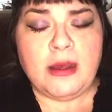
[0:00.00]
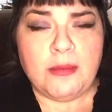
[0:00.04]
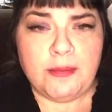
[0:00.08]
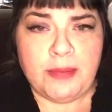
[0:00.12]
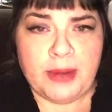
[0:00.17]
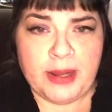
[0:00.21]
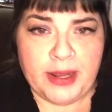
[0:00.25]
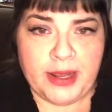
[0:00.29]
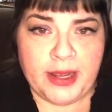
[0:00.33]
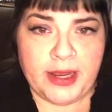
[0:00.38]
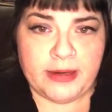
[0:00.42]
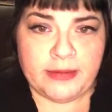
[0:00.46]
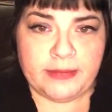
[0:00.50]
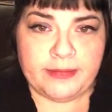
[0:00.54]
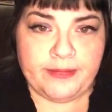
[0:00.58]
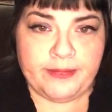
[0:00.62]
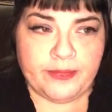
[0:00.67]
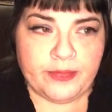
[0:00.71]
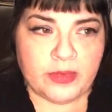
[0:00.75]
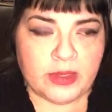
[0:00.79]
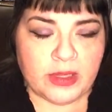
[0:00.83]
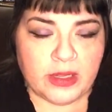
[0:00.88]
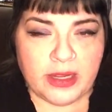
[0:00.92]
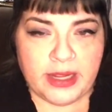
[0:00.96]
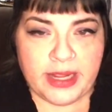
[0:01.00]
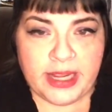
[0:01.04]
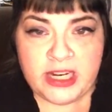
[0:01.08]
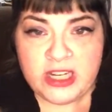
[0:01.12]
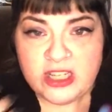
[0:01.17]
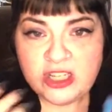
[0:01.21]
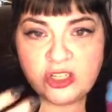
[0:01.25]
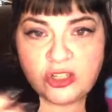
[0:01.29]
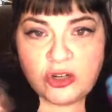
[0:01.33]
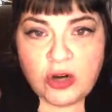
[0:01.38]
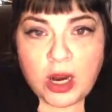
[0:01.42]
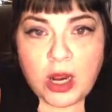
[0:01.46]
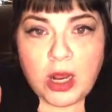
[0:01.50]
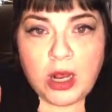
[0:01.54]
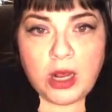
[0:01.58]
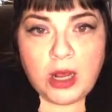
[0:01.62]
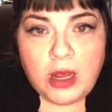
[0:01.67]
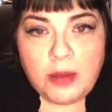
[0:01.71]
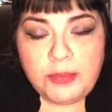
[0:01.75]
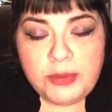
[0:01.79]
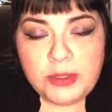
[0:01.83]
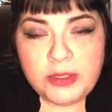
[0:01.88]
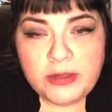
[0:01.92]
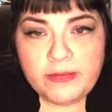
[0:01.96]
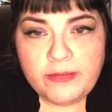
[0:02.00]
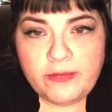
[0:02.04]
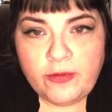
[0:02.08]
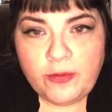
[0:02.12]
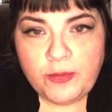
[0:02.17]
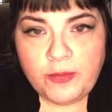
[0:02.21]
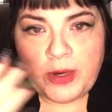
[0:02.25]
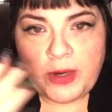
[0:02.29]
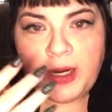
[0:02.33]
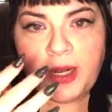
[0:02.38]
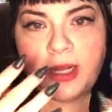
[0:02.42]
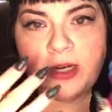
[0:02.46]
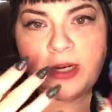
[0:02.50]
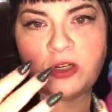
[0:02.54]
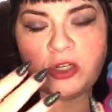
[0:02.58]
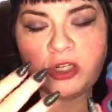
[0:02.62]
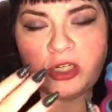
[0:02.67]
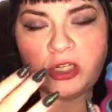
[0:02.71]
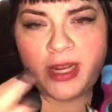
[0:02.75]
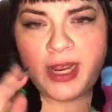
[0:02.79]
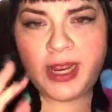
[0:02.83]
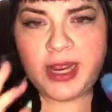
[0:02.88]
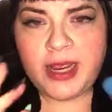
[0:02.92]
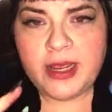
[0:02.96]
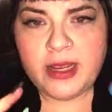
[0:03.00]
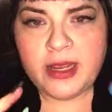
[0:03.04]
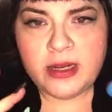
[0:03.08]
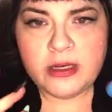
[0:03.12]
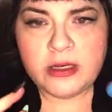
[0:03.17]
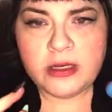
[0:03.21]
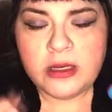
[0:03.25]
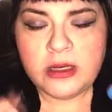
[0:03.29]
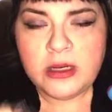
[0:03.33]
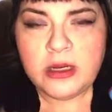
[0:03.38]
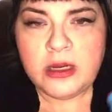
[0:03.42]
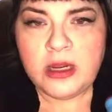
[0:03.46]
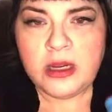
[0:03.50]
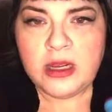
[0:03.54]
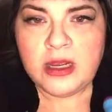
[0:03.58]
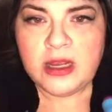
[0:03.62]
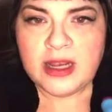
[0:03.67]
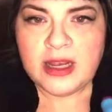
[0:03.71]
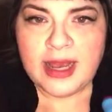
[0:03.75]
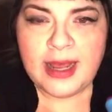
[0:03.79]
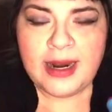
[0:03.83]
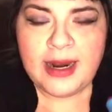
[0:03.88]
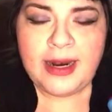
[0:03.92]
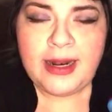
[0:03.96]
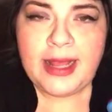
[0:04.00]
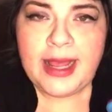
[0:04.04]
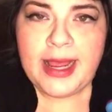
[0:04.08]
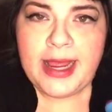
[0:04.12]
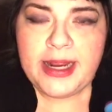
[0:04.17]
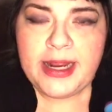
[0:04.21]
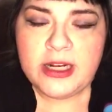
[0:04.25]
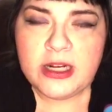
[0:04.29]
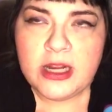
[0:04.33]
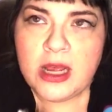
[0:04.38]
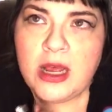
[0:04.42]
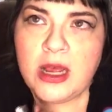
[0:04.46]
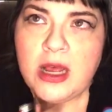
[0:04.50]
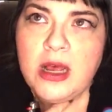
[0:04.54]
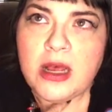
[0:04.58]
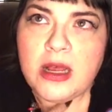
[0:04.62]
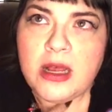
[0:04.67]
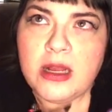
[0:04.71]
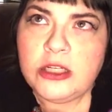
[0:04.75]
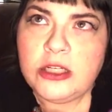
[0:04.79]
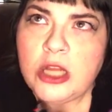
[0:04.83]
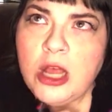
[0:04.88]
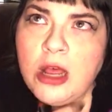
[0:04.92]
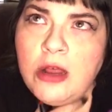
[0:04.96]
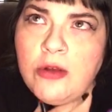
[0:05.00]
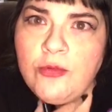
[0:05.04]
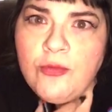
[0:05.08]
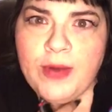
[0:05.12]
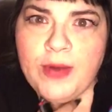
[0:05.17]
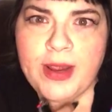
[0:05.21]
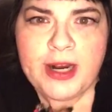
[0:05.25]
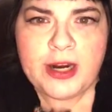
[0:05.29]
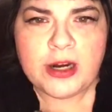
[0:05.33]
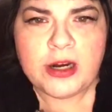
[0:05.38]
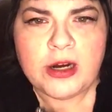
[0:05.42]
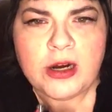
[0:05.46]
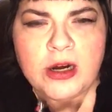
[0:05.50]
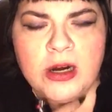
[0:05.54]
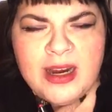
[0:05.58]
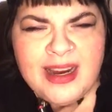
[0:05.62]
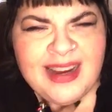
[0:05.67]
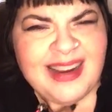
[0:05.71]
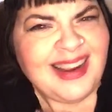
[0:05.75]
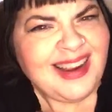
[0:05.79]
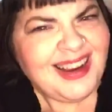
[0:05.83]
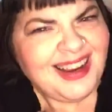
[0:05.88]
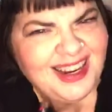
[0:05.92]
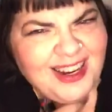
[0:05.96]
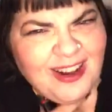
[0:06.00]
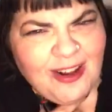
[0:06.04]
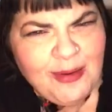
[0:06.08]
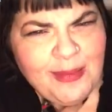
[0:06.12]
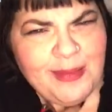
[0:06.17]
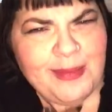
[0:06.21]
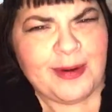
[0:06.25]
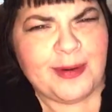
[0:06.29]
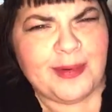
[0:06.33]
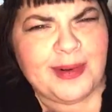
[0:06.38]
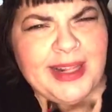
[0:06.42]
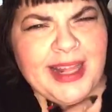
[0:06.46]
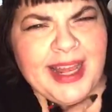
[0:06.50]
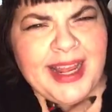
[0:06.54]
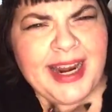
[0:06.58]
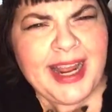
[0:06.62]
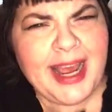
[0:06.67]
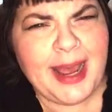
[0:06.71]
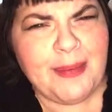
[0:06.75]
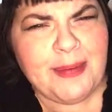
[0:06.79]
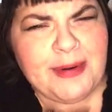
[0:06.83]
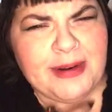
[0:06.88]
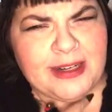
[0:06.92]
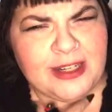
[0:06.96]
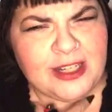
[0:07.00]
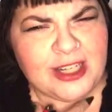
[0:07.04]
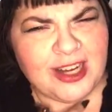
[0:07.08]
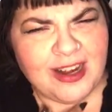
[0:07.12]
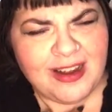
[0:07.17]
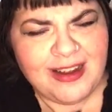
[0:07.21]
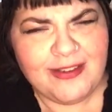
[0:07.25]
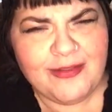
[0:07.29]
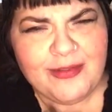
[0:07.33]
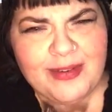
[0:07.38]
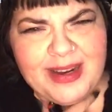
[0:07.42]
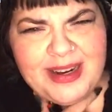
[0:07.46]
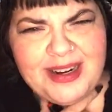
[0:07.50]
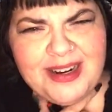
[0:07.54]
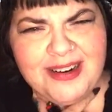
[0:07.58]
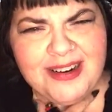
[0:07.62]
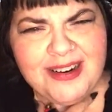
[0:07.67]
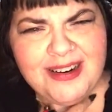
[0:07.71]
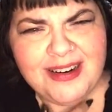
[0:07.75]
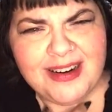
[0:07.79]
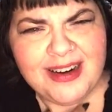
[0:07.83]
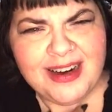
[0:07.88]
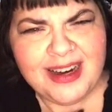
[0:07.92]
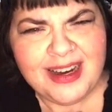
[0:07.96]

But he just dropped, from what I understand. Kind of like John Ritter. I don't remember that happened to John Ritter.